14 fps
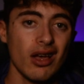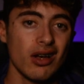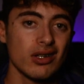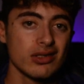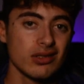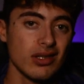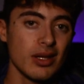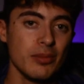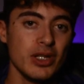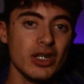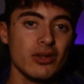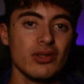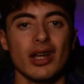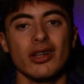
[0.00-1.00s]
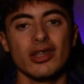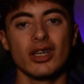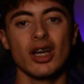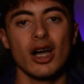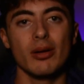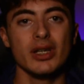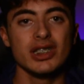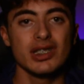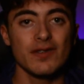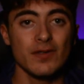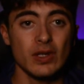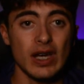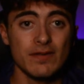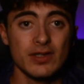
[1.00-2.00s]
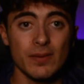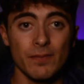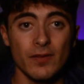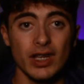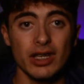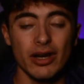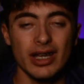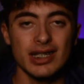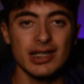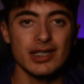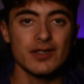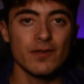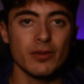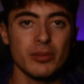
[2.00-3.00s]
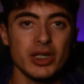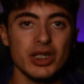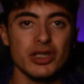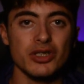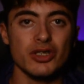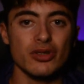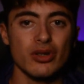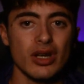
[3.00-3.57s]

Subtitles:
Also, let me know down in the comments if you have some video ideas for me to do.